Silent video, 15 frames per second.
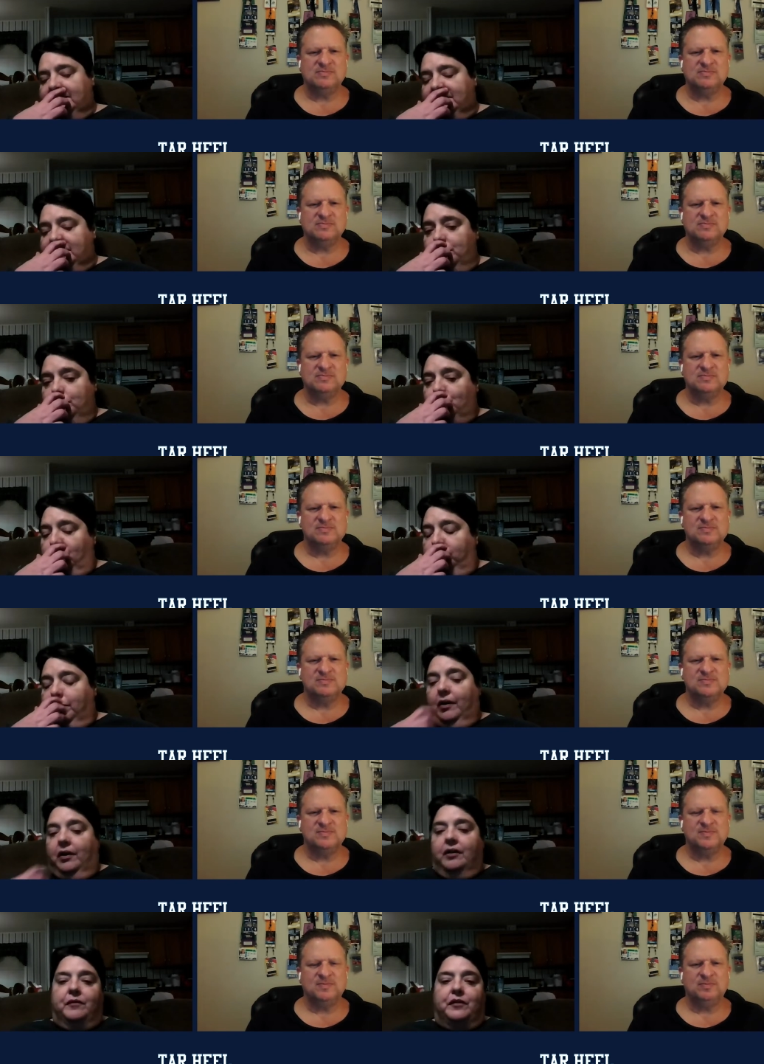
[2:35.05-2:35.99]
Speaker 1: central
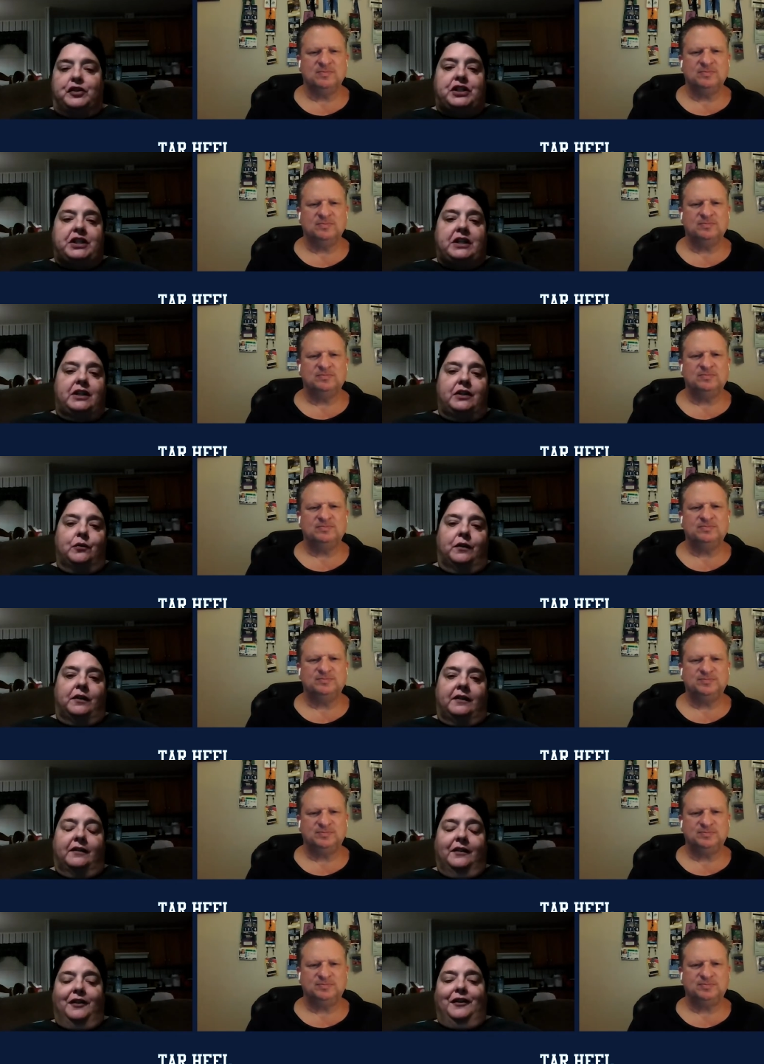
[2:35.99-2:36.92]
part of Virginia.
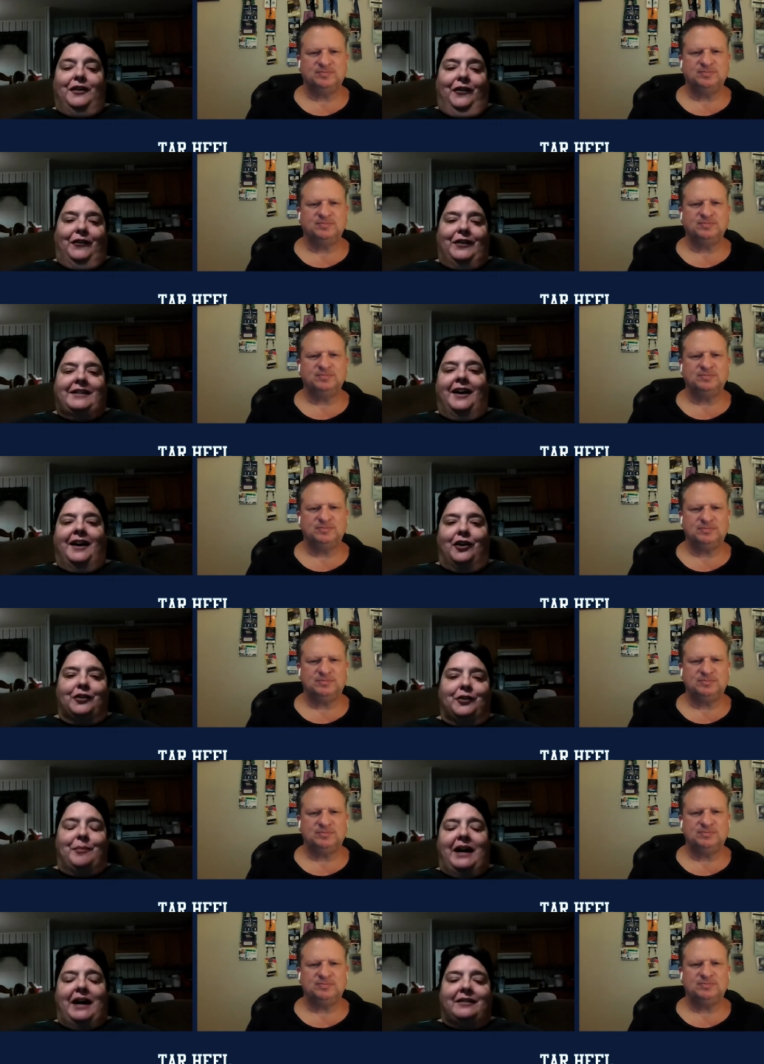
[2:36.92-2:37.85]
We we
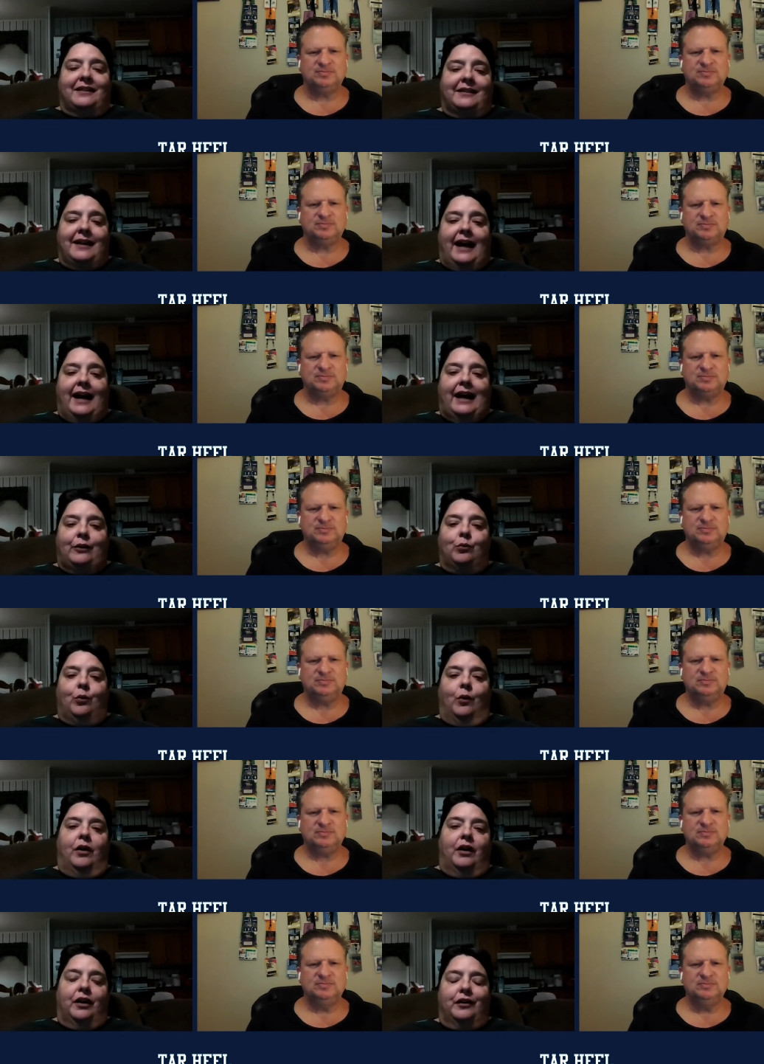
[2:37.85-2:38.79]
talked about the
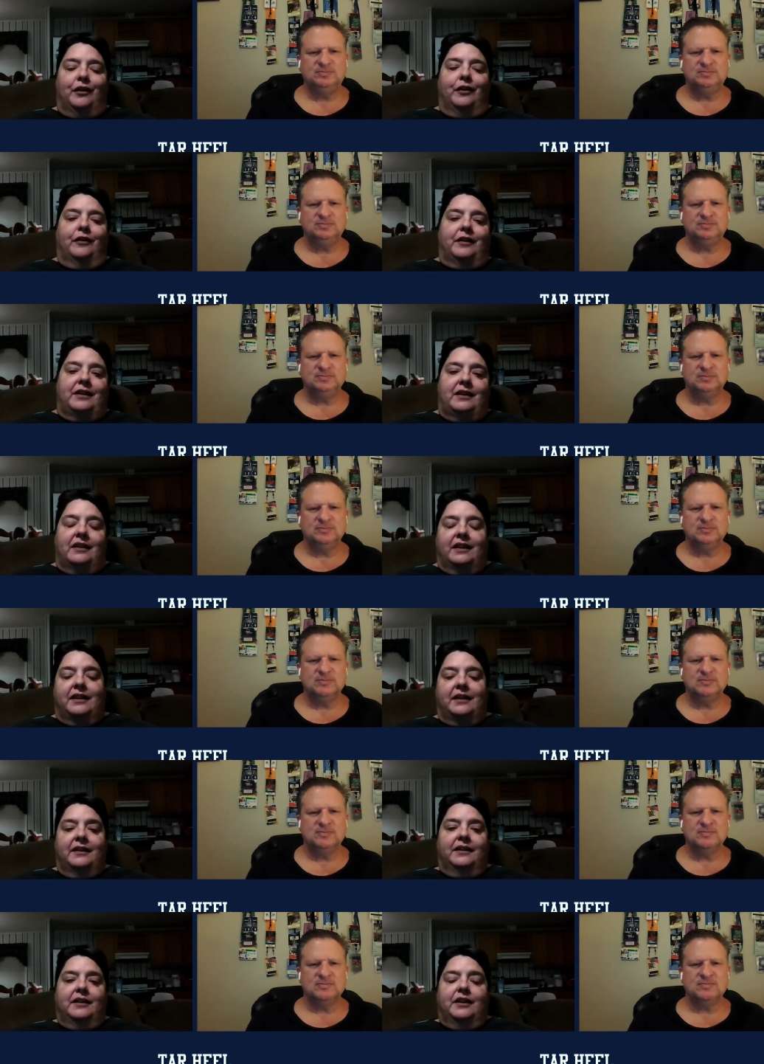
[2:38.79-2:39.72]
Tidewater and
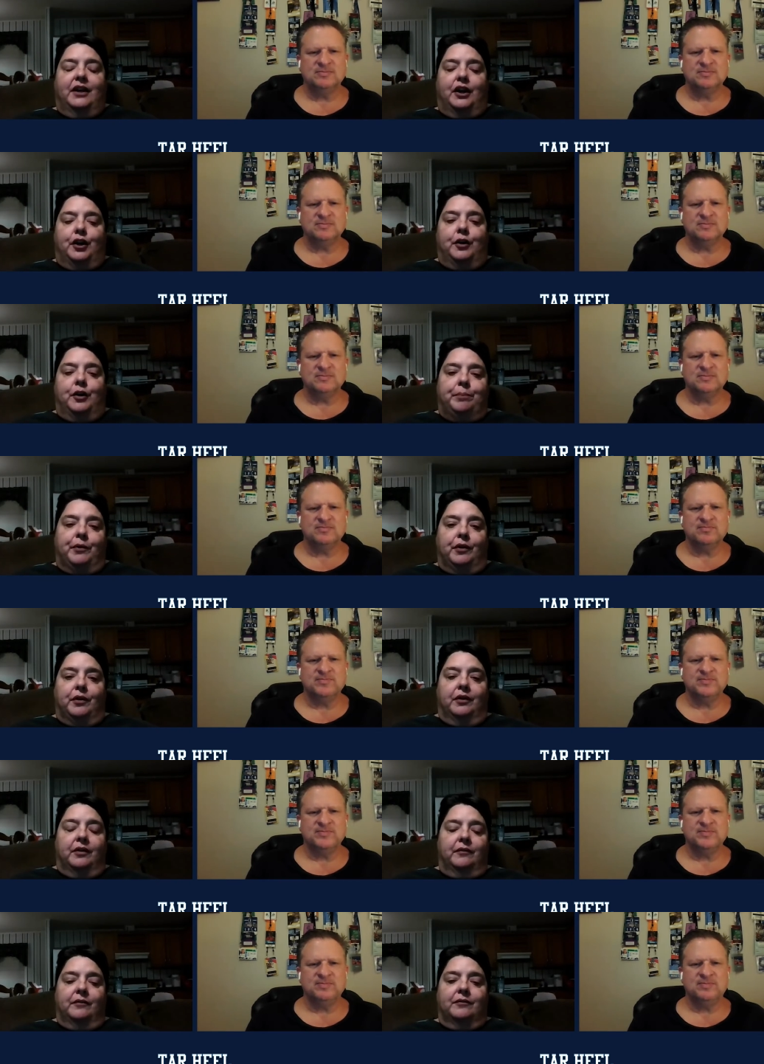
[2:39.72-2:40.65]
the
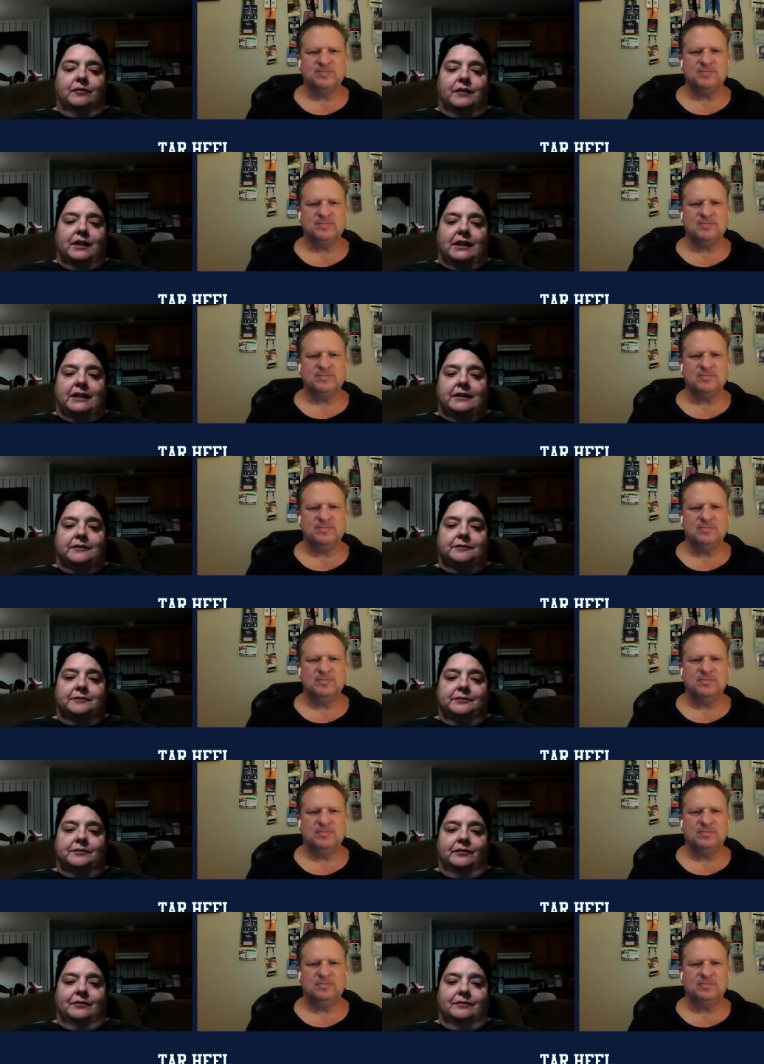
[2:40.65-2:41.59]
upper um,
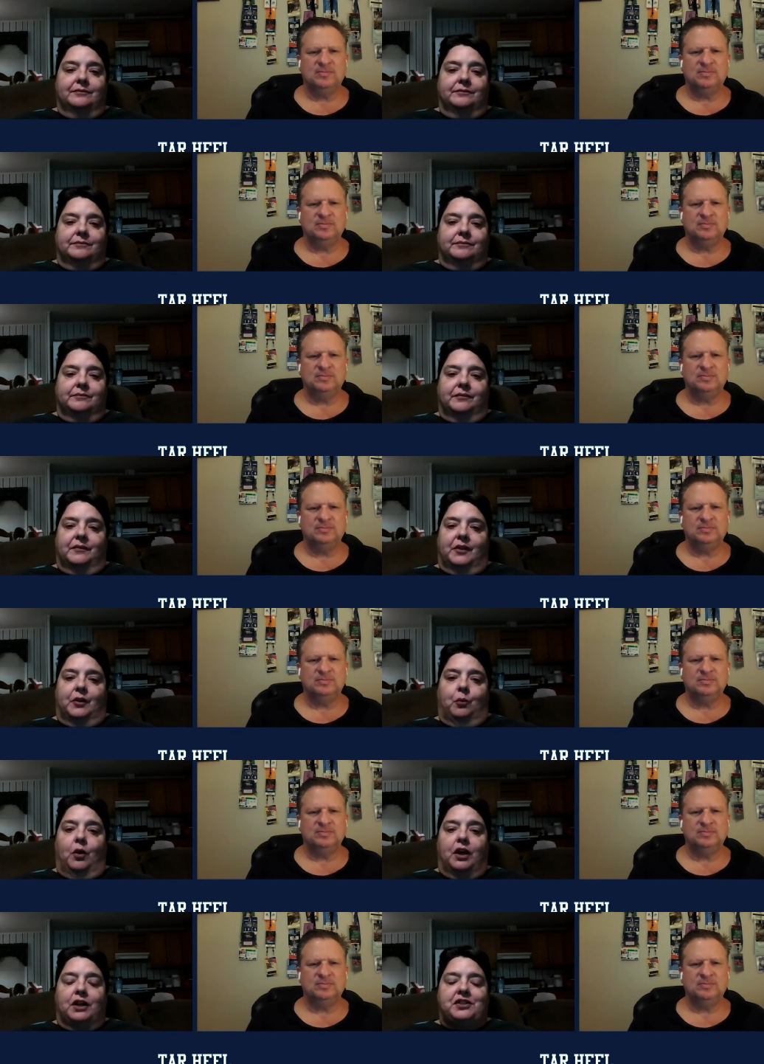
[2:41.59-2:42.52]
the
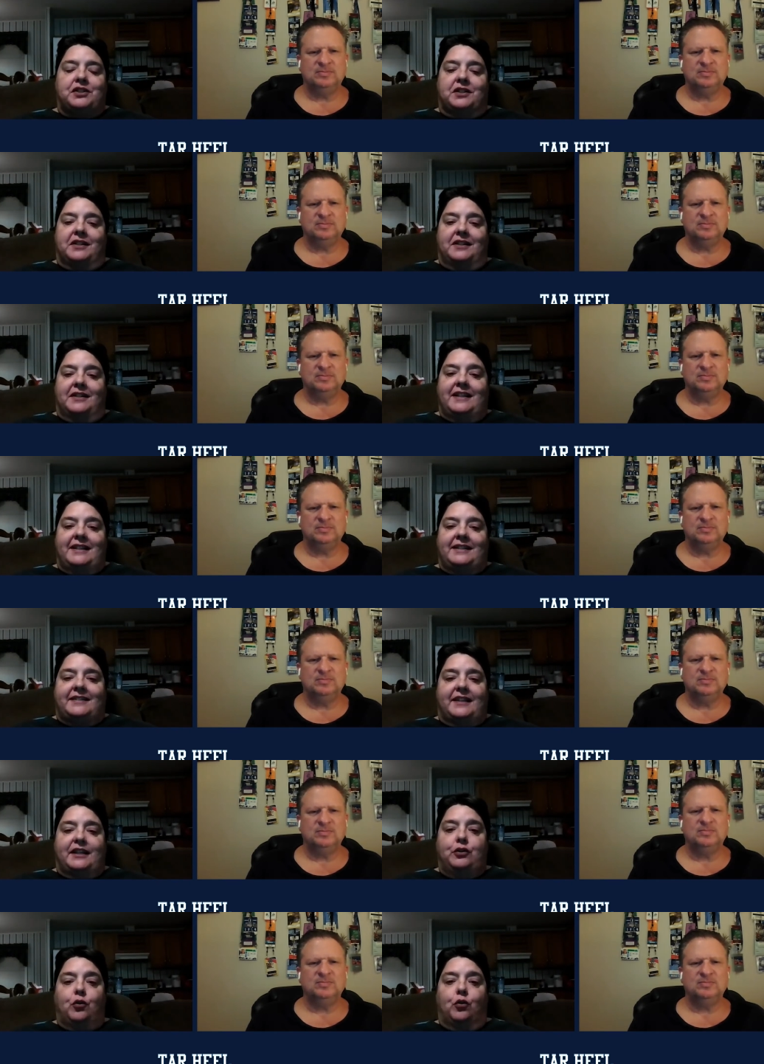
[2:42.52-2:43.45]
Washington
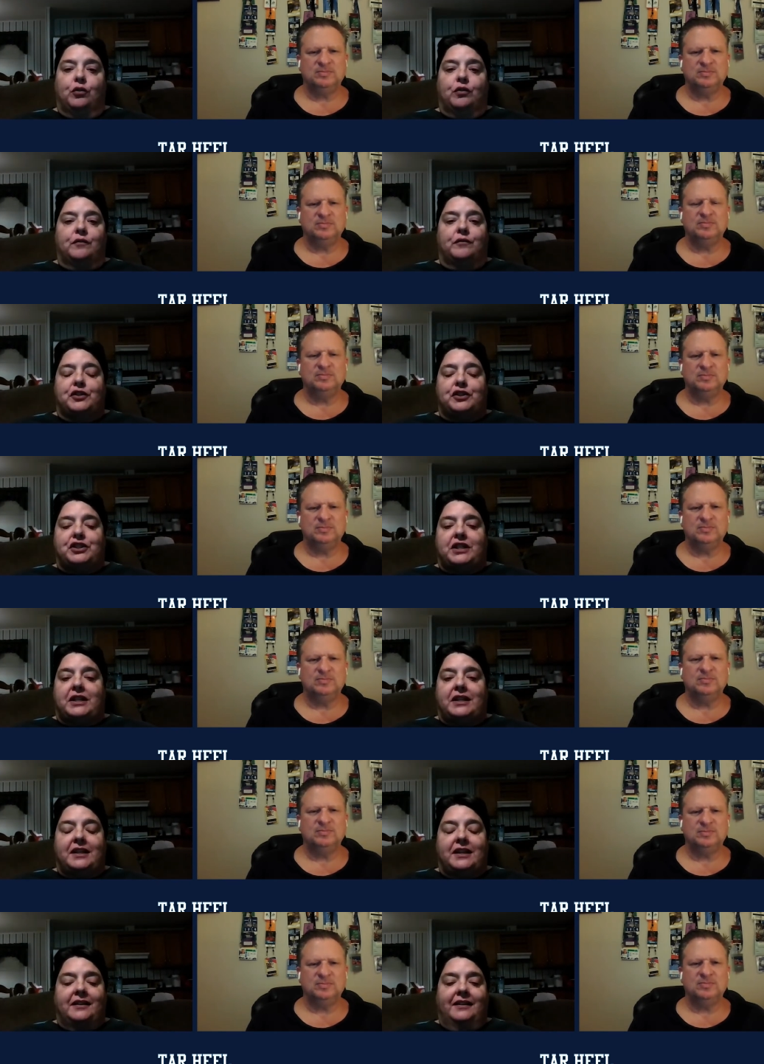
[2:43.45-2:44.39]
D.C. Northern
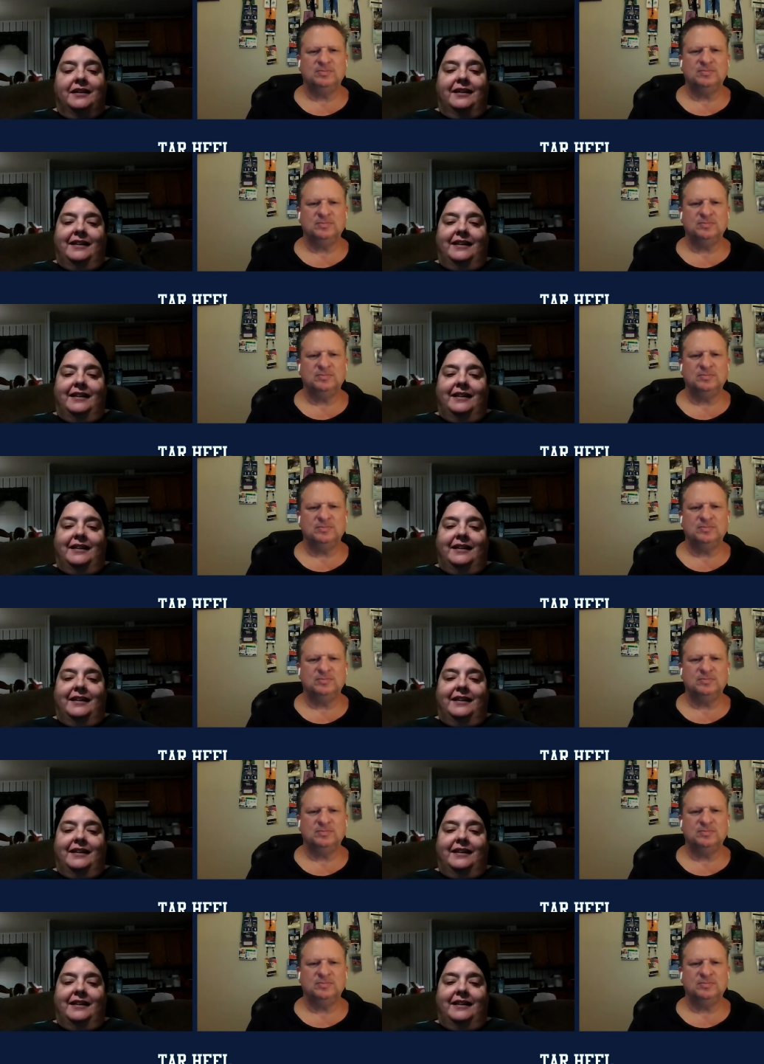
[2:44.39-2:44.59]
Virginia,